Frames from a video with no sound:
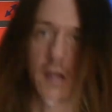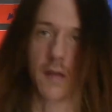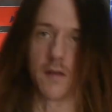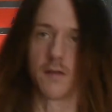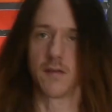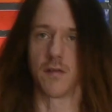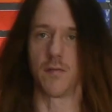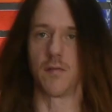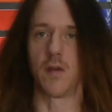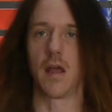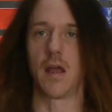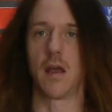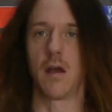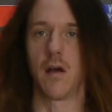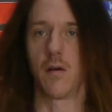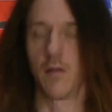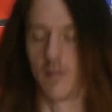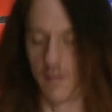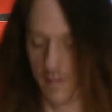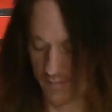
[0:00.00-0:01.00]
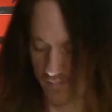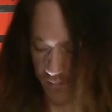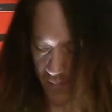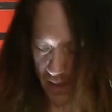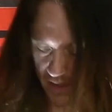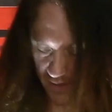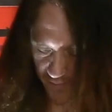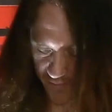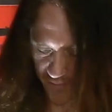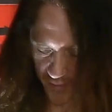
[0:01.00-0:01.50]
so now made
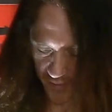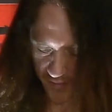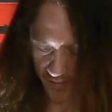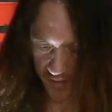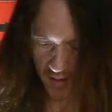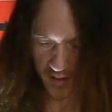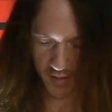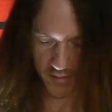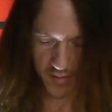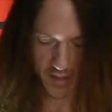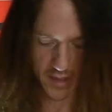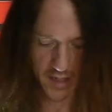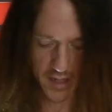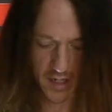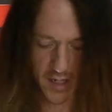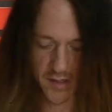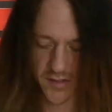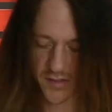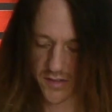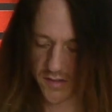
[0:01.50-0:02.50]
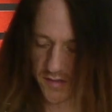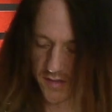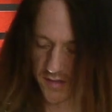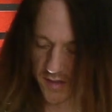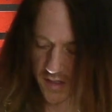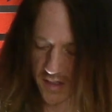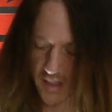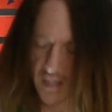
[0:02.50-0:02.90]
a few soldering connections.